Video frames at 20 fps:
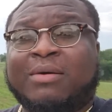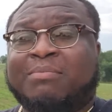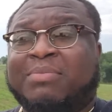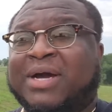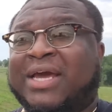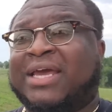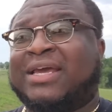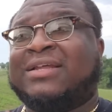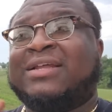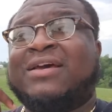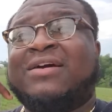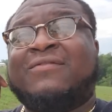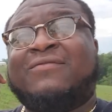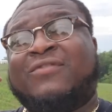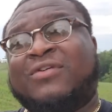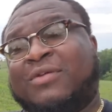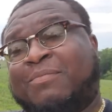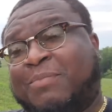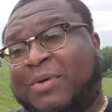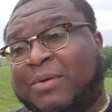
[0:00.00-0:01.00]
but
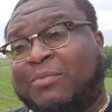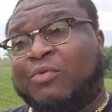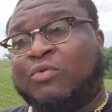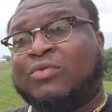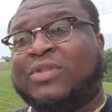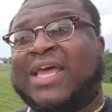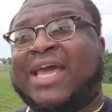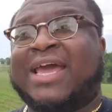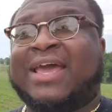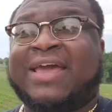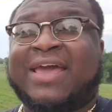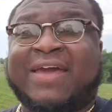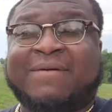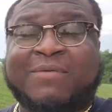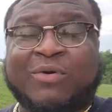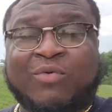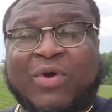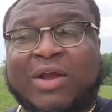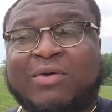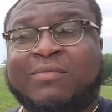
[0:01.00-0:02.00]
for the people that have
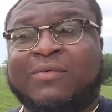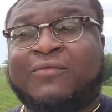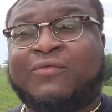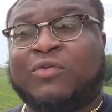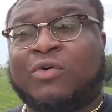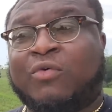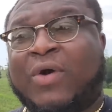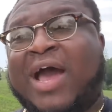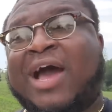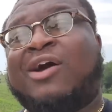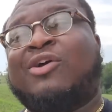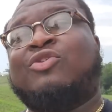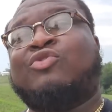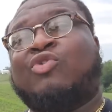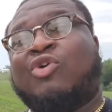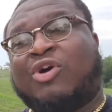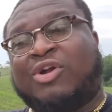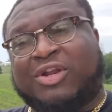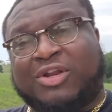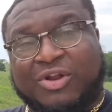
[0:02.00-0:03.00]
been rocking me for a while,
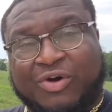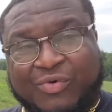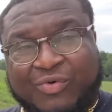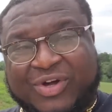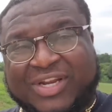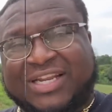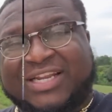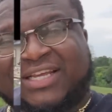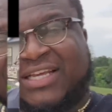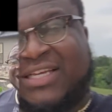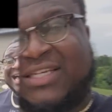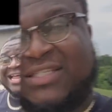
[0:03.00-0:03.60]
you already know what it is.